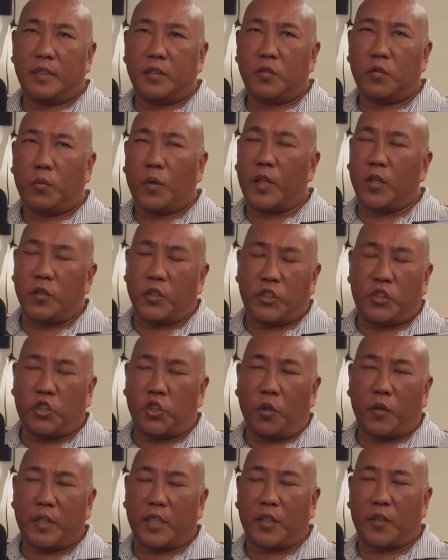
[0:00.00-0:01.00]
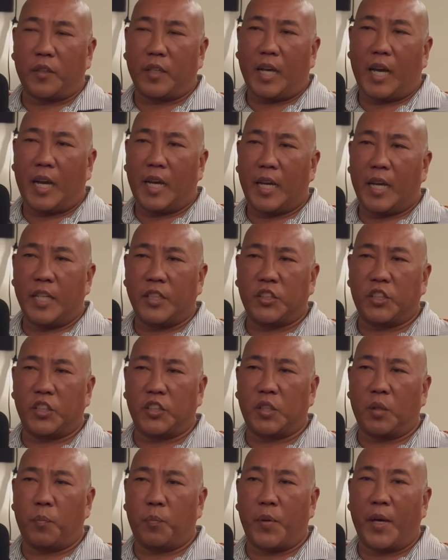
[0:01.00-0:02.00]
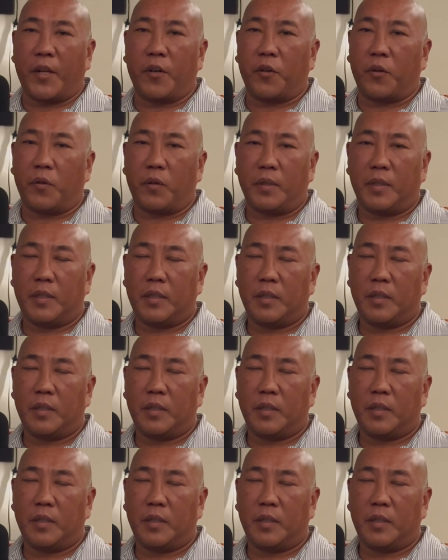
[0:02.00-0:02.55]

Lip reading: whether it's joking or not, it's just a better